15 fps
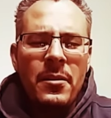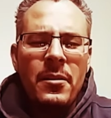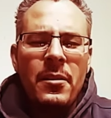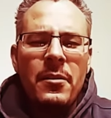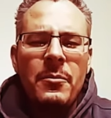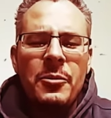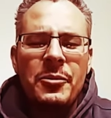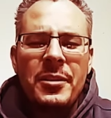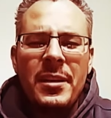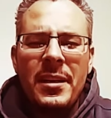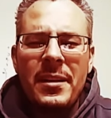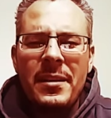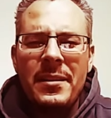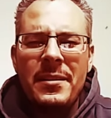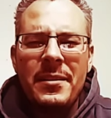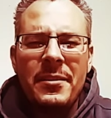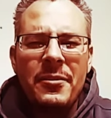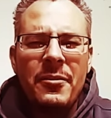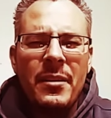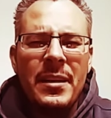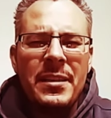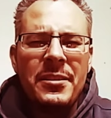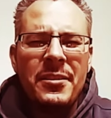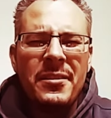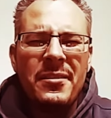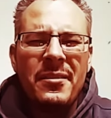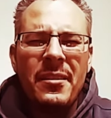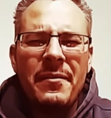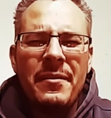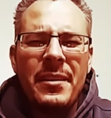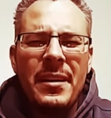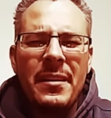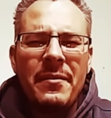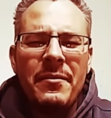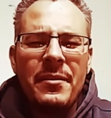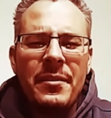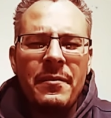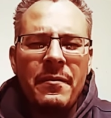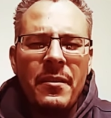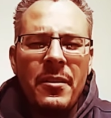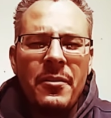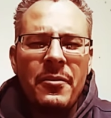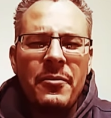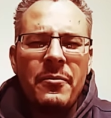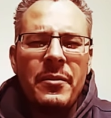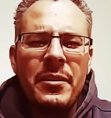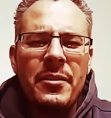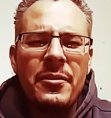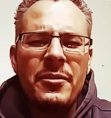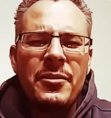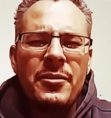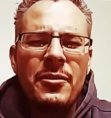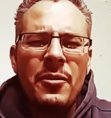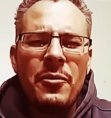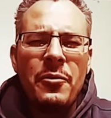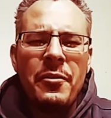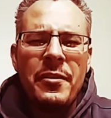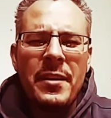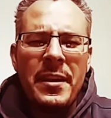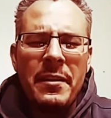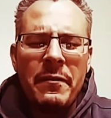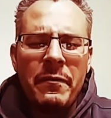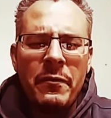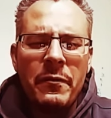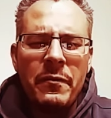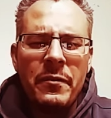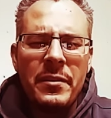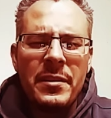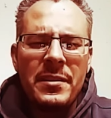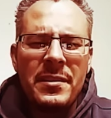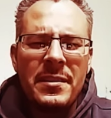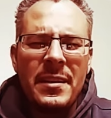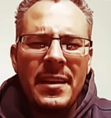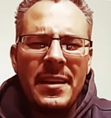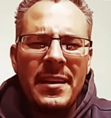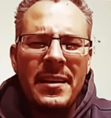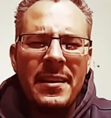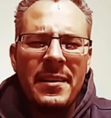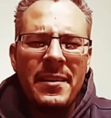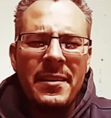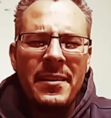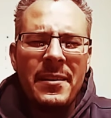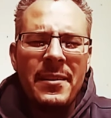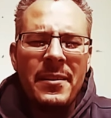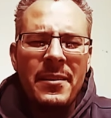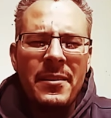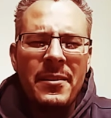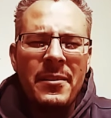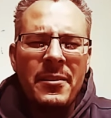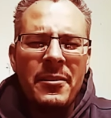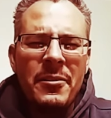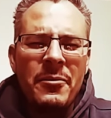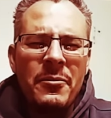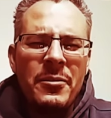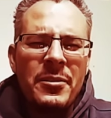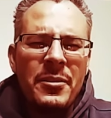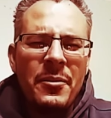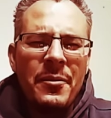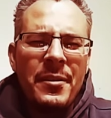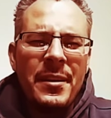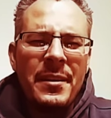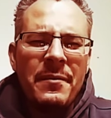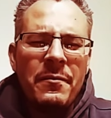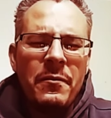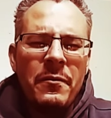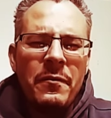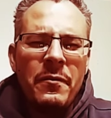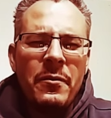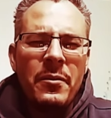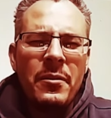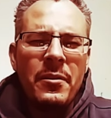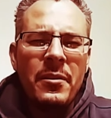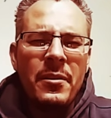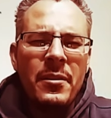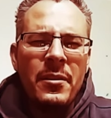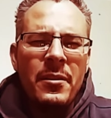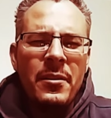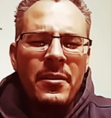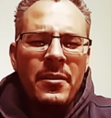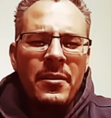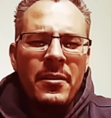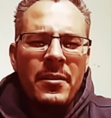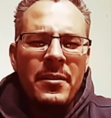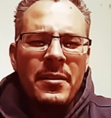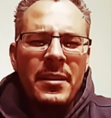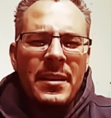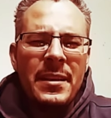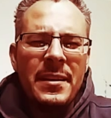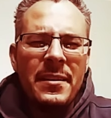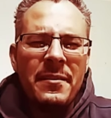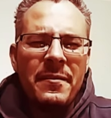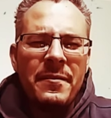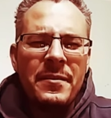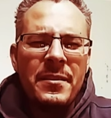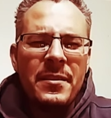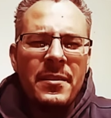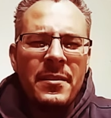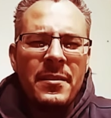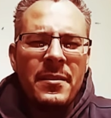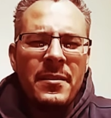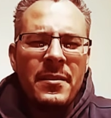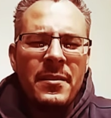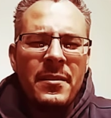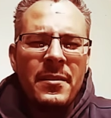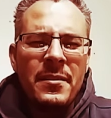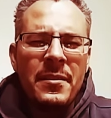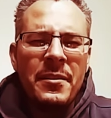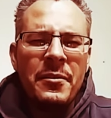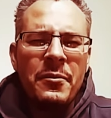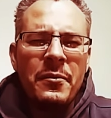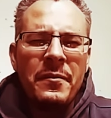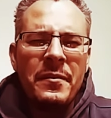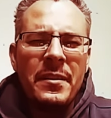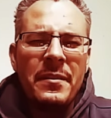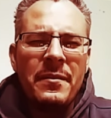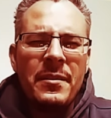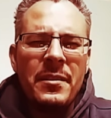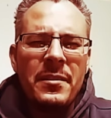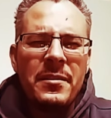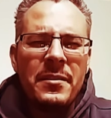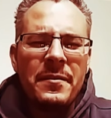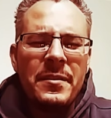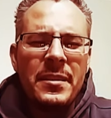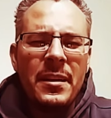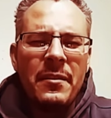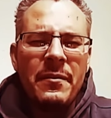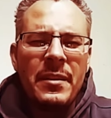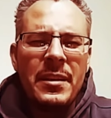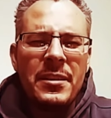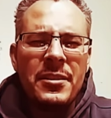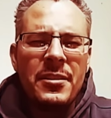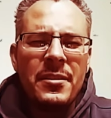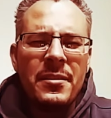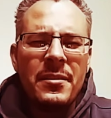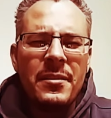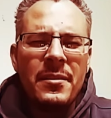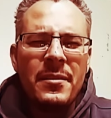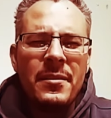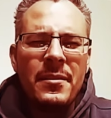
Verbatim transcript: Our most kind and gracious, loving Heavenly Father, we are so thankful for this day. We're so thankful for the gift that you have given us of salvation.